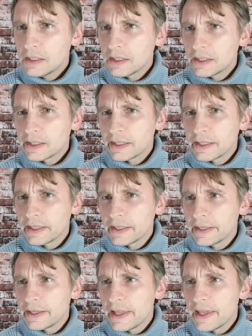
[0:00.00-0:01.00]

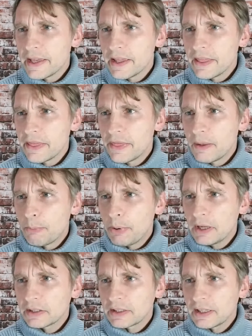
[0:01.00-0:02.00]
The
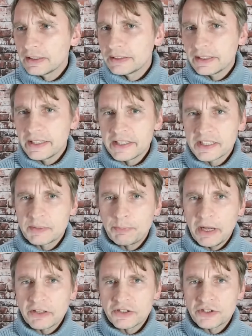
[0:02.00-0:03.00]
podcast is
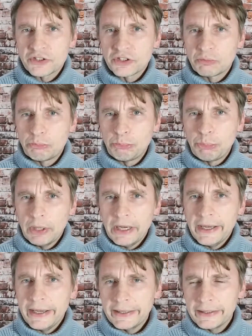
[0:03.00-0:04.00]
sponsored
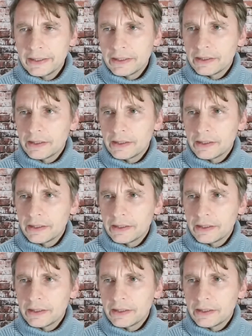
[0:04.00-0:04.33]
by